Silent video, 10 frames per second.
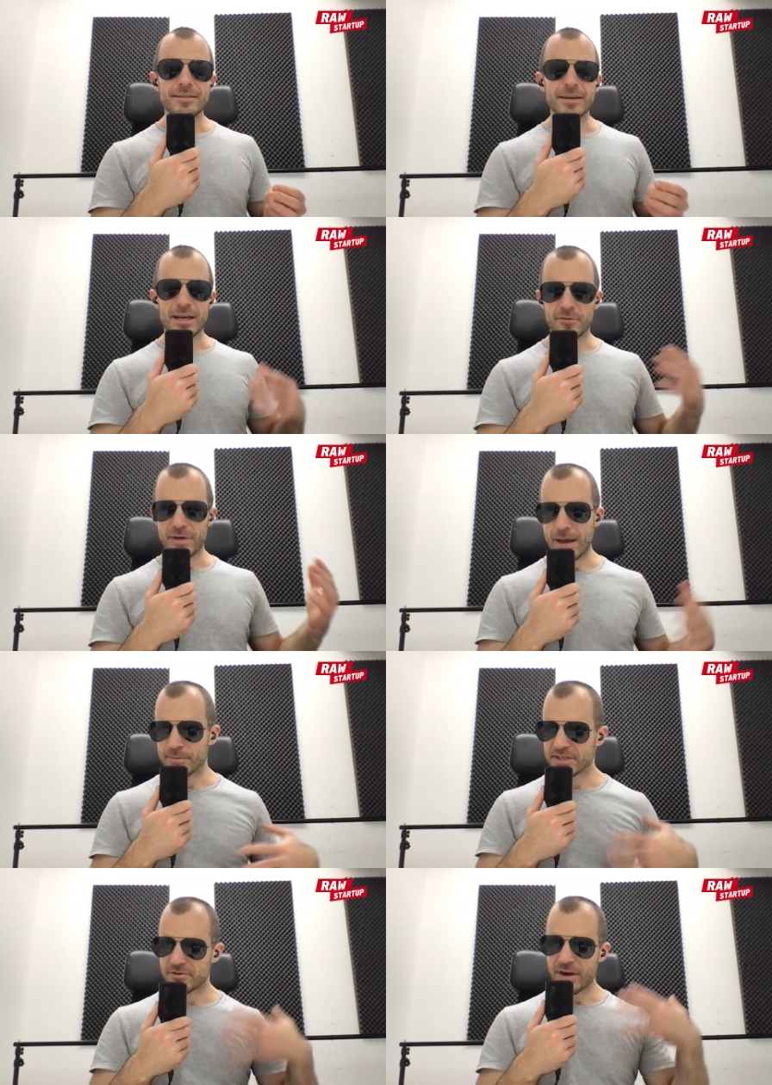the kind of
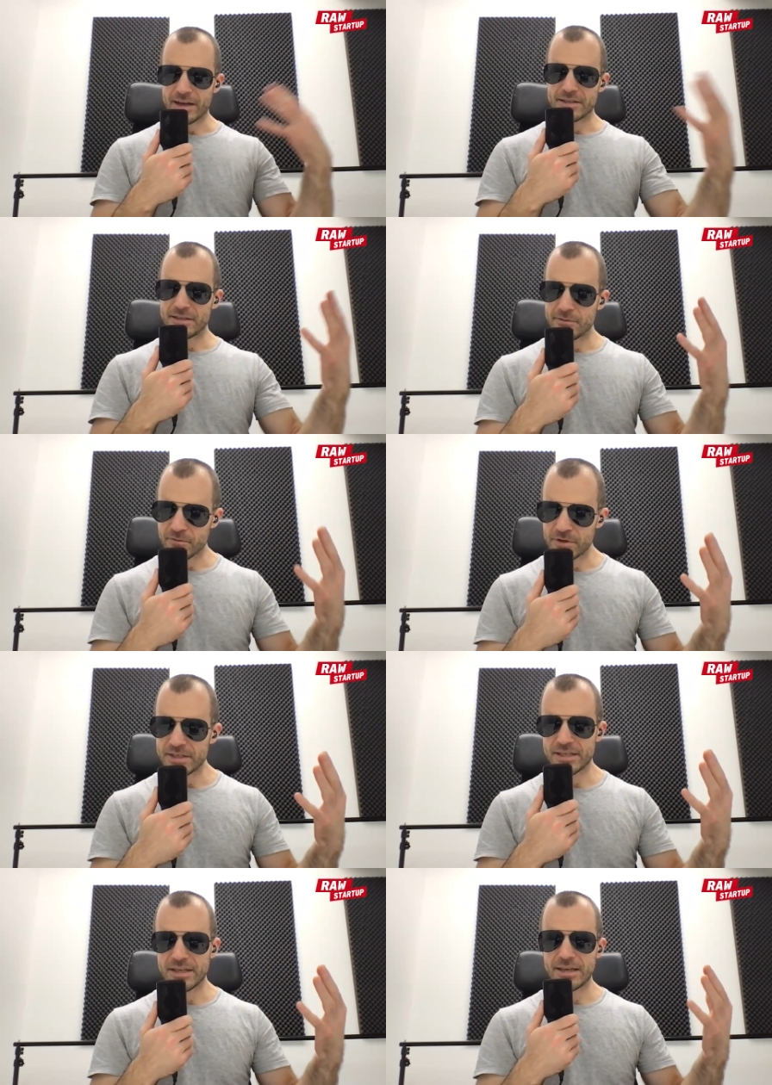abstractive
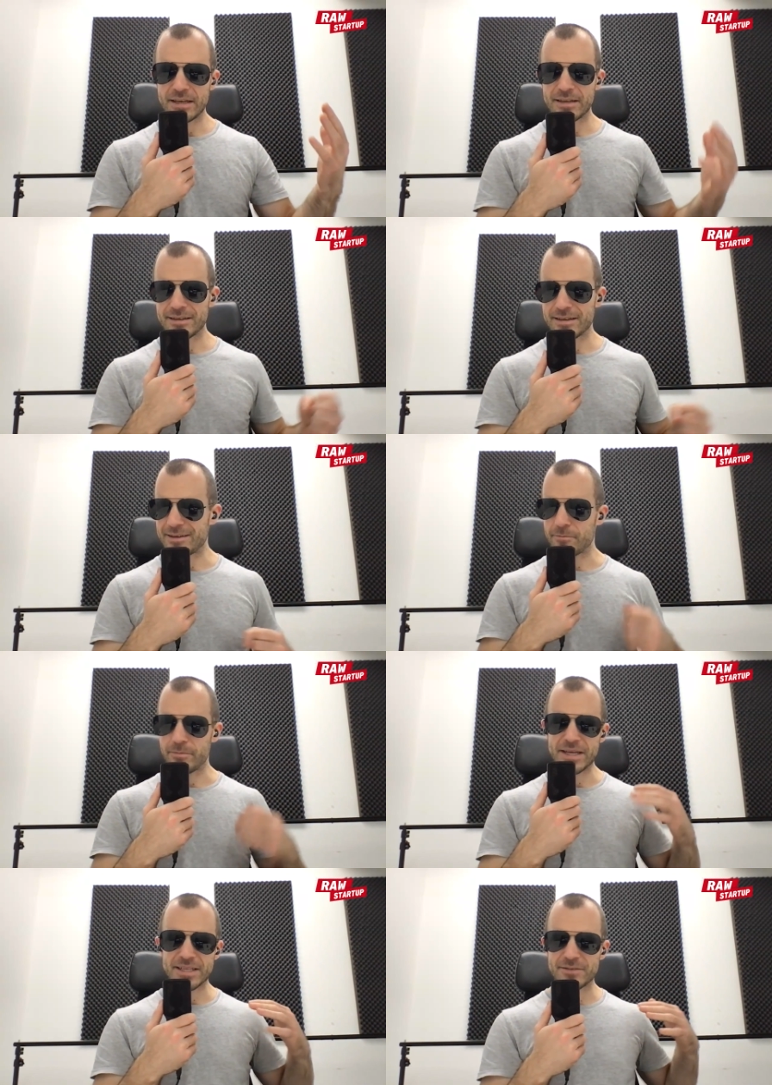reasoning
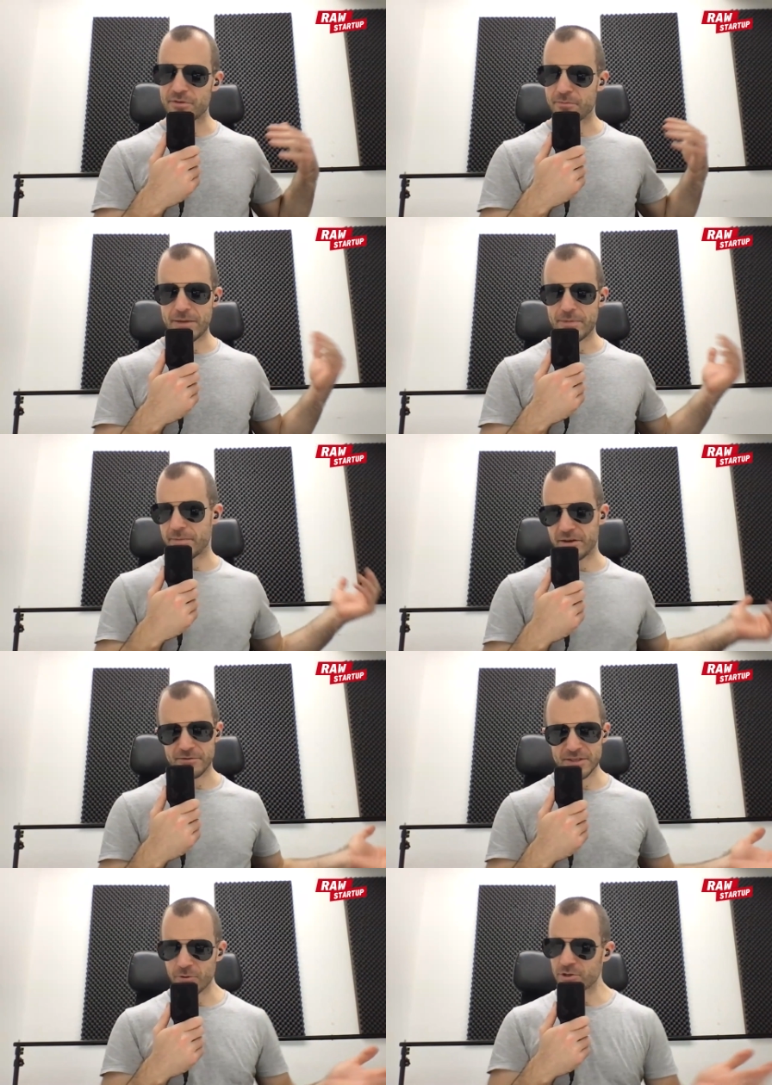mixed with maybe a bit
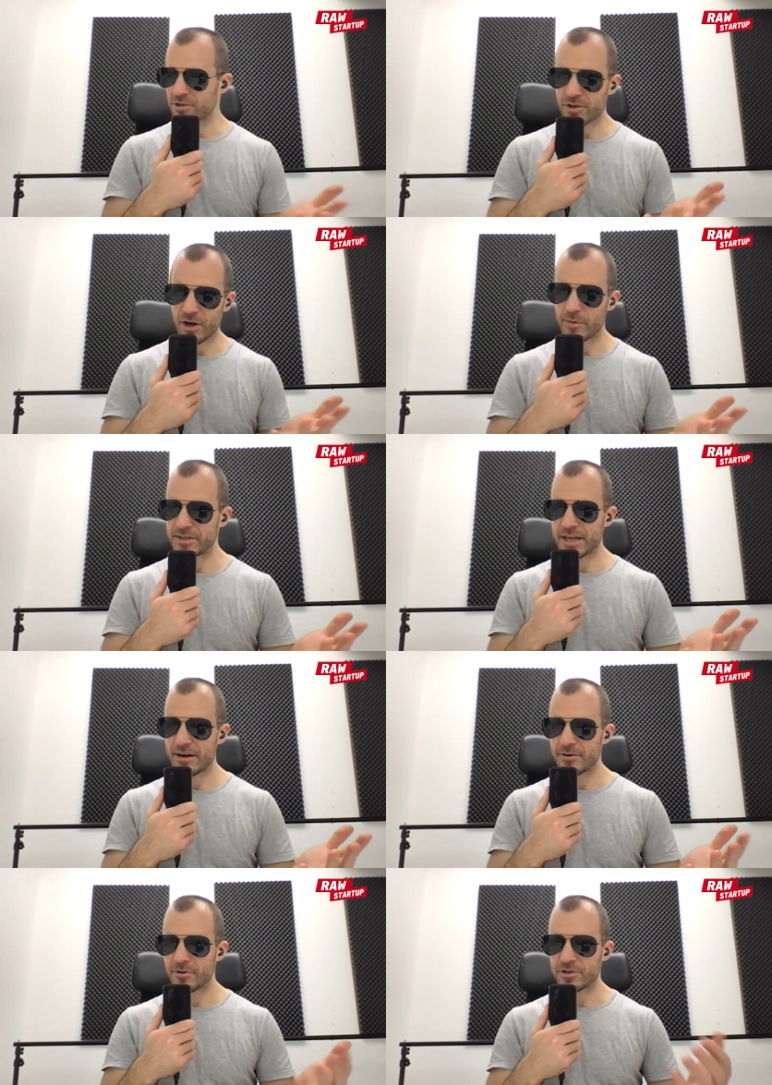of social
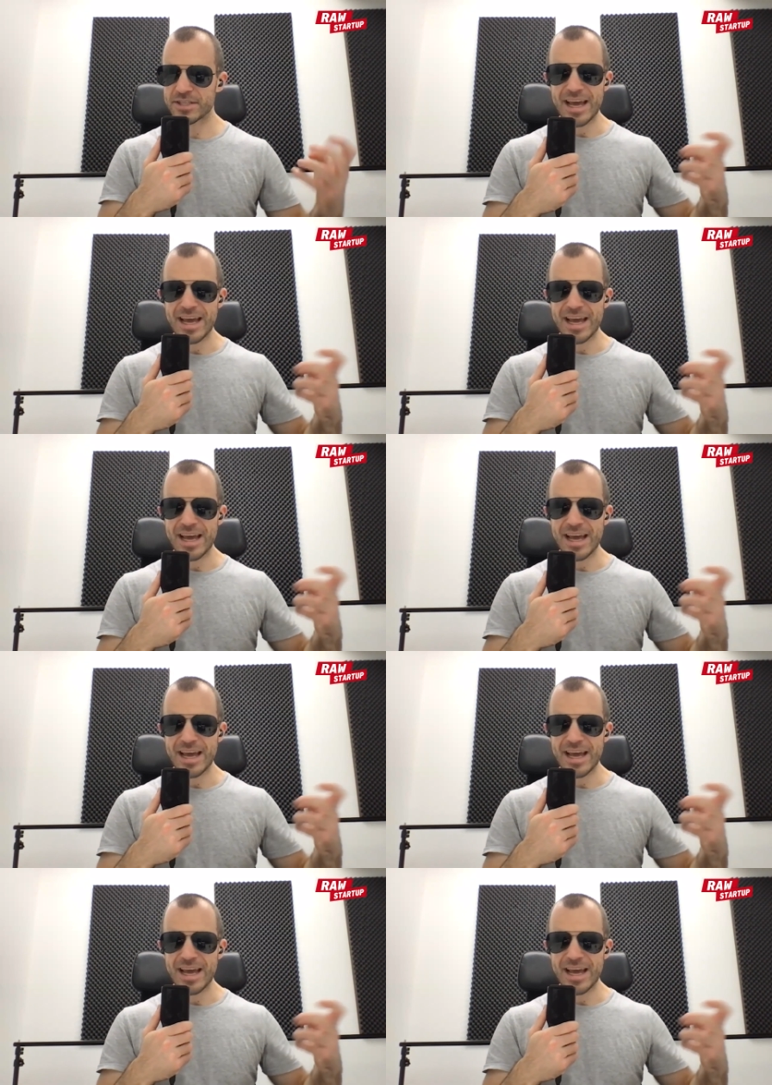commentary or just